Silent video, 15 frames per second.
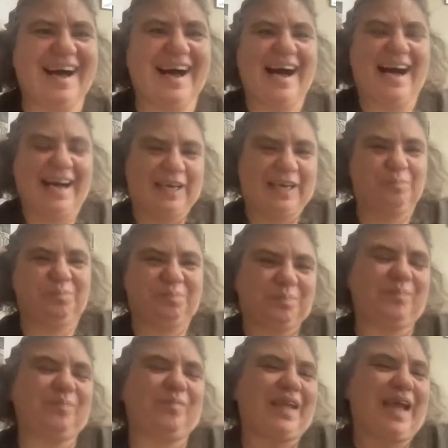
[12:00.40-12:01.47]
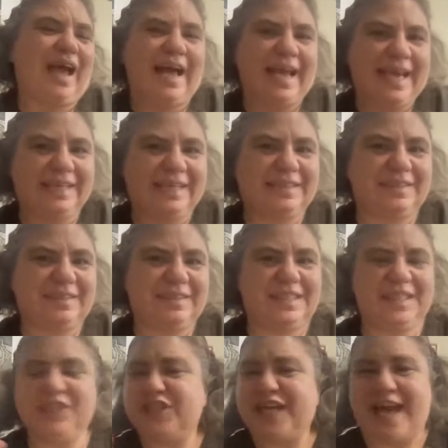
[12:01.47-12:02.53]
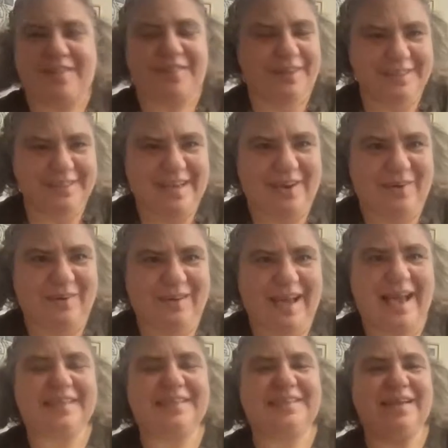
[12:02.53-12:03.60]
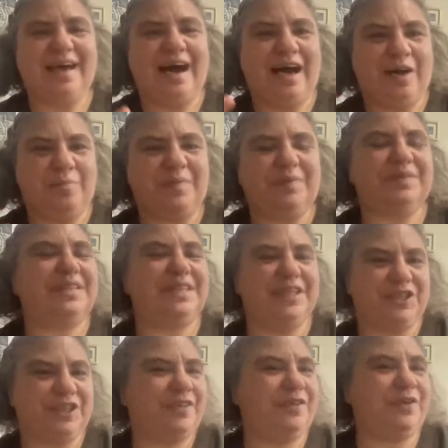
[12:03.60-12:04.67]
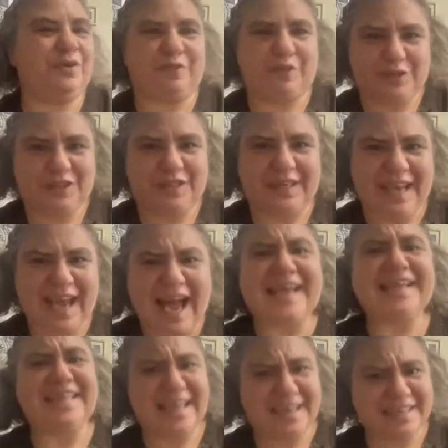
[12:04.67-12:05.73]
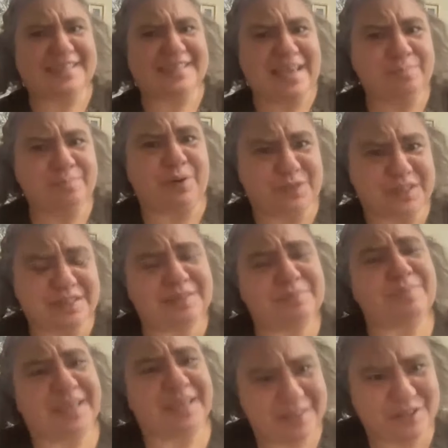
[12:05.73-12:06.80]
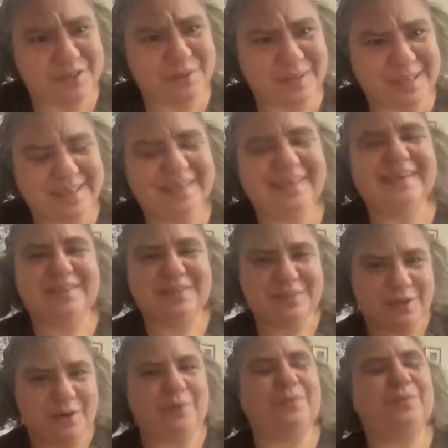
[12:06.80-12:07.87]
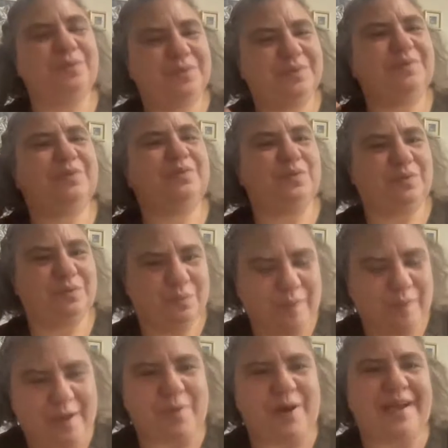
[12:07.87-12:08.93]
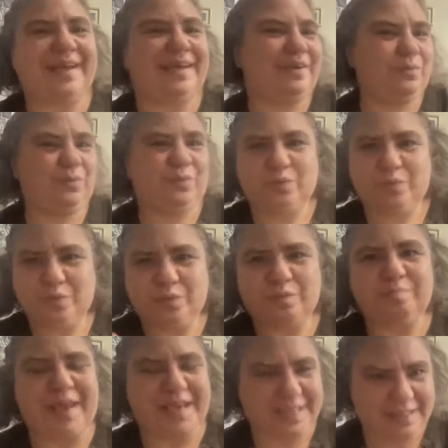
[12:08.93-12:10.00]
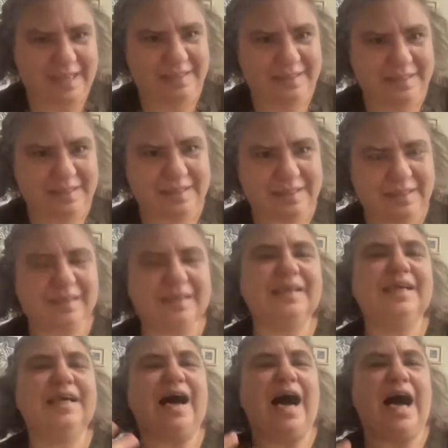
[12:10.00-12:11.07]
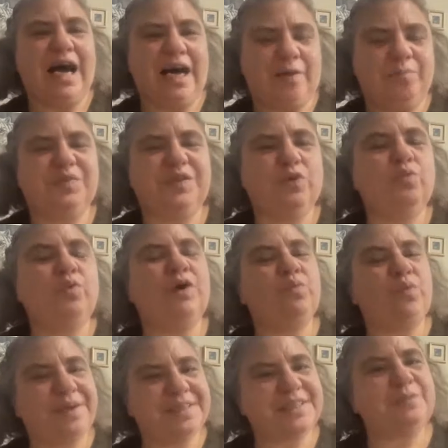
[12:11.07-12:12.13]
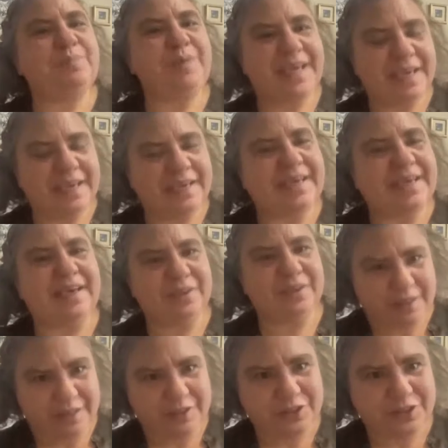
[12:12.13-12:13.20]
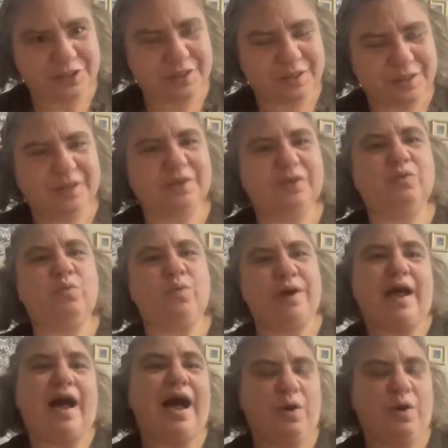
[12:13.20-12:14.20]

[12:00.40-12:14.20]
I teach Catholics now. I'm teaching in the university. I tend to say Moses and Pentateuch, so rabbi makes sense. When one is speaking in English, one